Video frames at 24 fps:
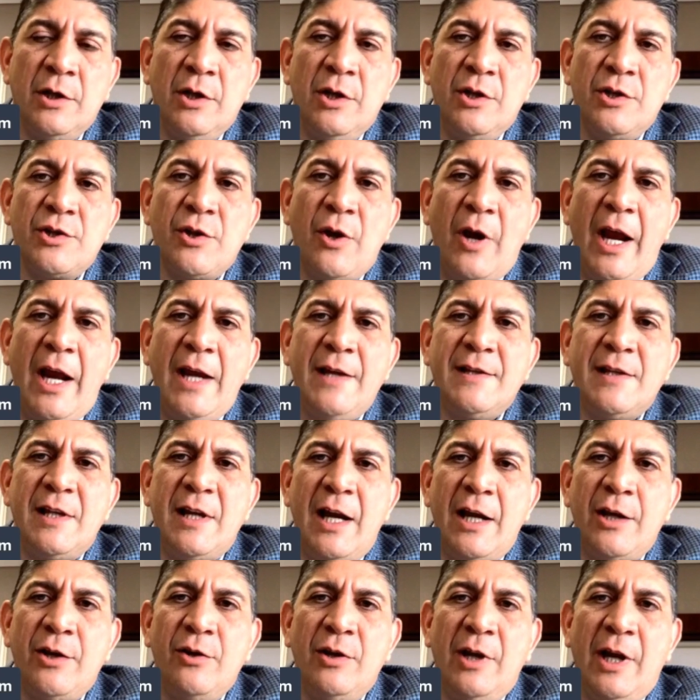So as
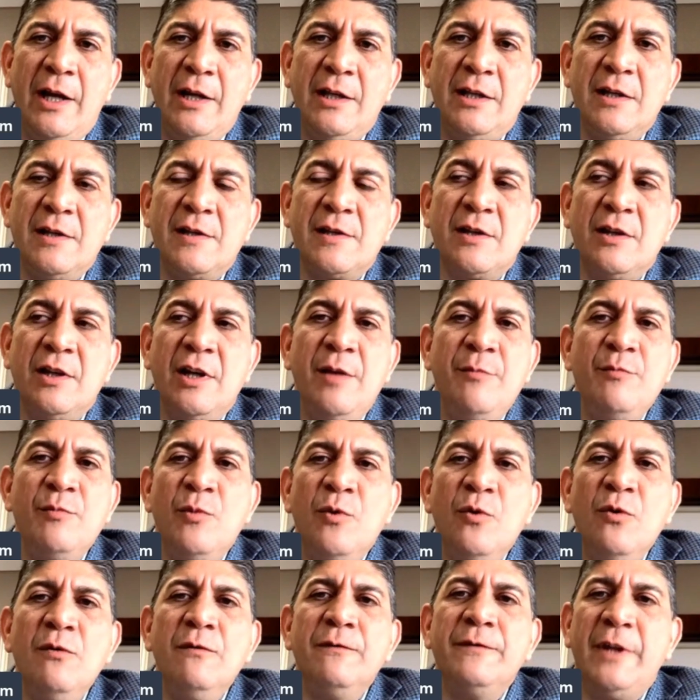regulators,
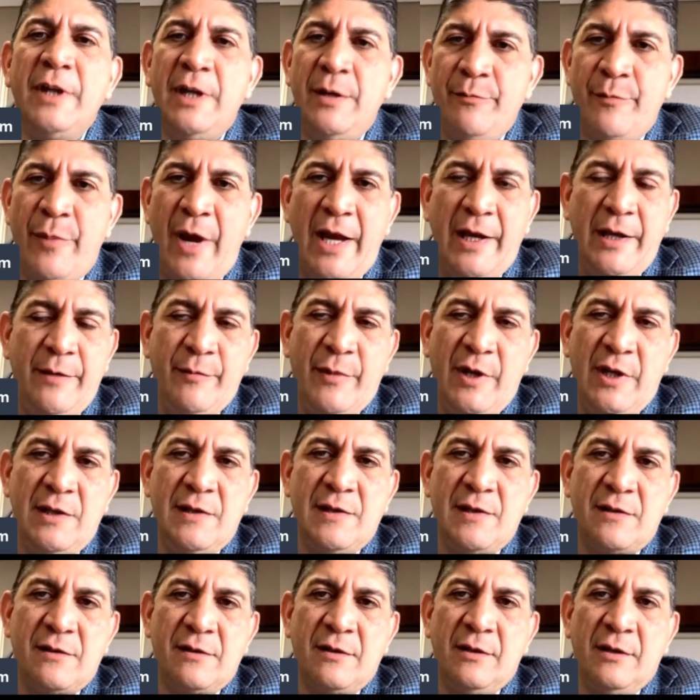remove the
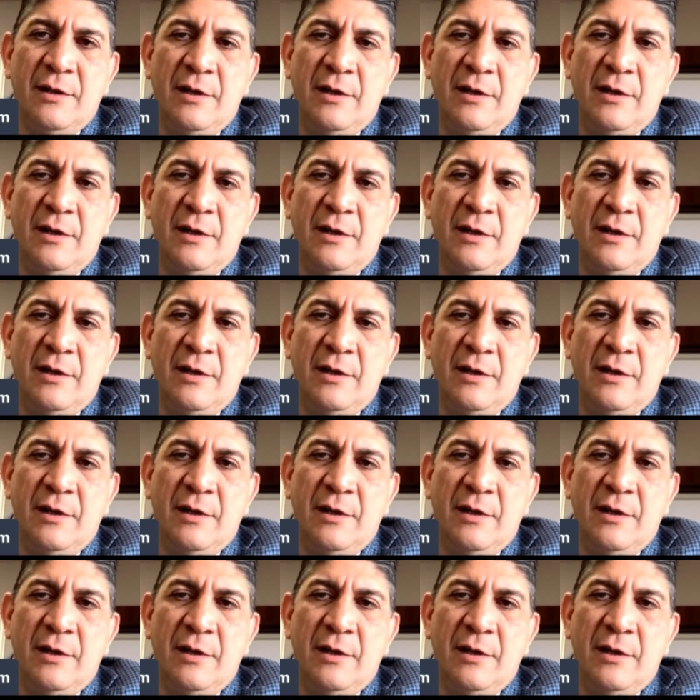impediments